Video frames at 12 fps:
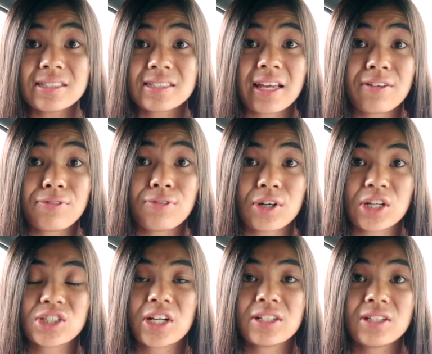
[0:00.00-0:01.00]
save
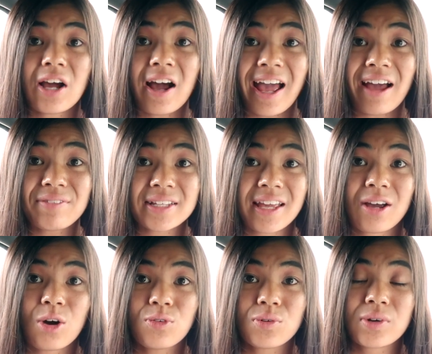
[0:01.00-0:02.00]
footage and not have it get
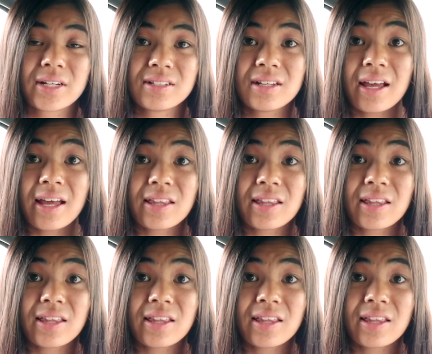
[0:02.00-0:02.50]
overwritten,